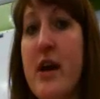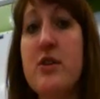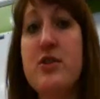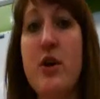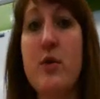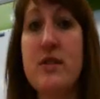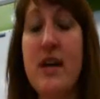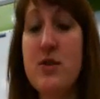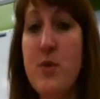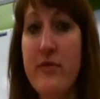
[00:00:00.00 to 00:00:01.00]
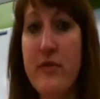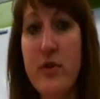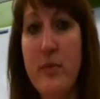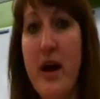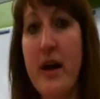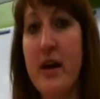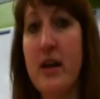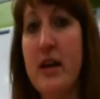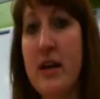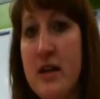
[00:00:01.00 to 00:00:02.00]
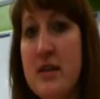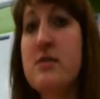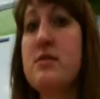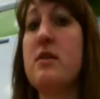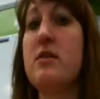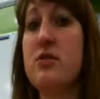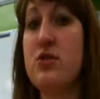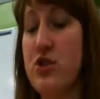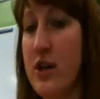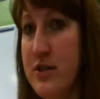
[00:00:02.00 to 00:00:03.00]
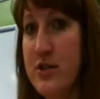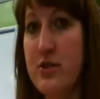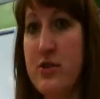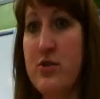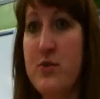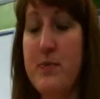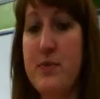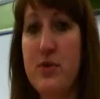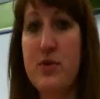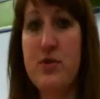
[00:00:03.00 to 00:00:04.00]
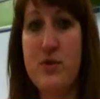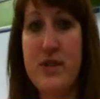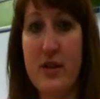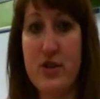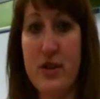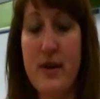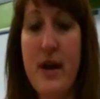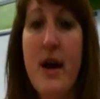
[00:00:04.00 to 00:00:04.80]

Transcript: So, day 12 of your packet is just a could do section.